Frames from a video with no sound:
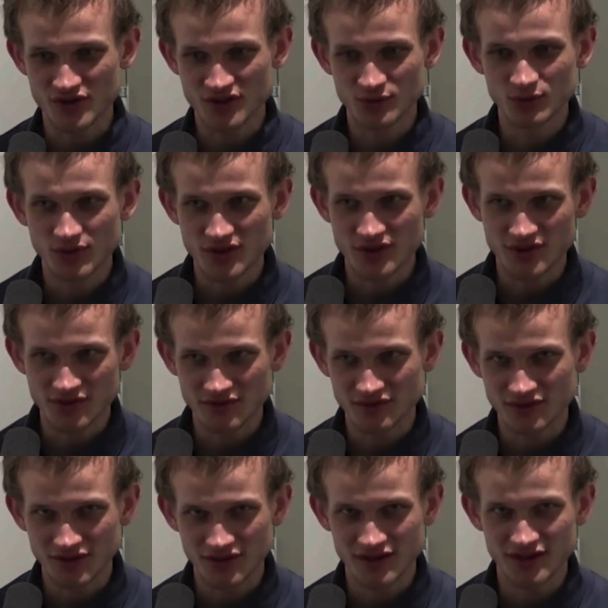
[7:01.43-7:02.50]
schools of
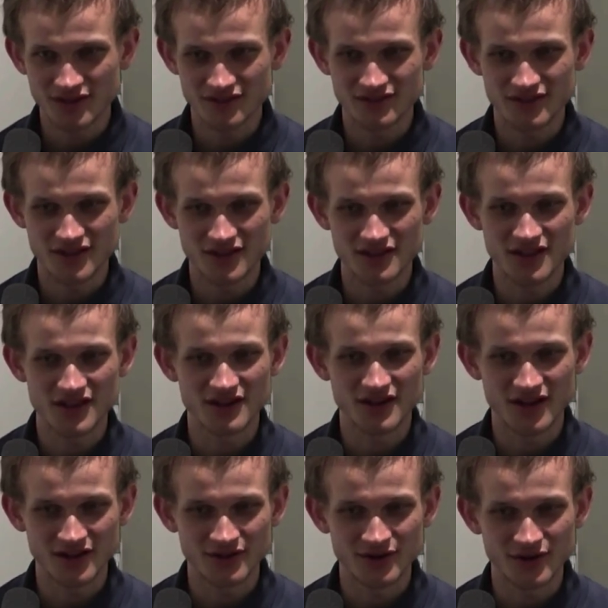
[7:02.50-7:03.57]
this
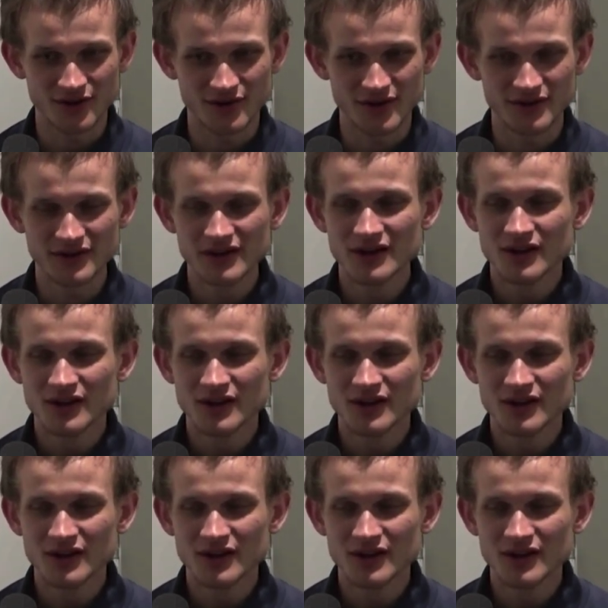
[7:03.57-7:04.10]
design are, right,